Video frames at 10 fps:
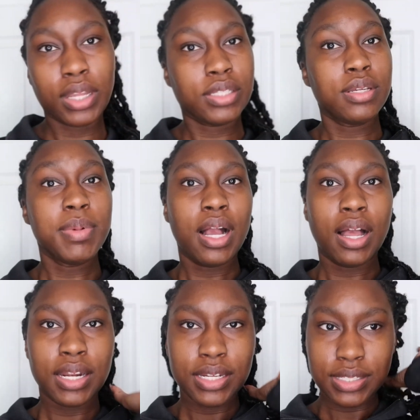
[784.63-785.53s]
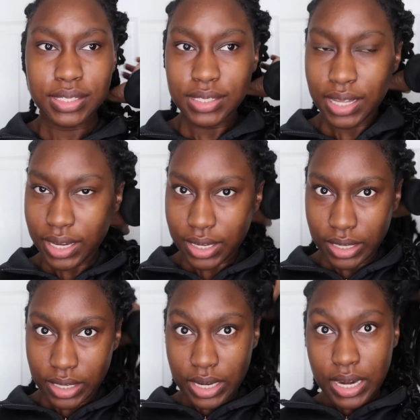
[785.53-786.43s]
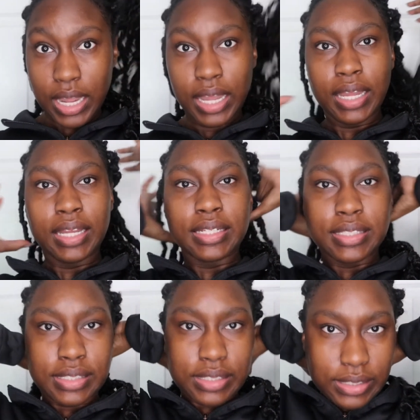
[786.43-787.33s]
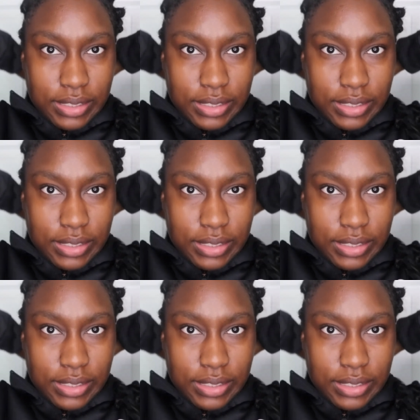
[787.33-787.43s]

To be honest, this hair is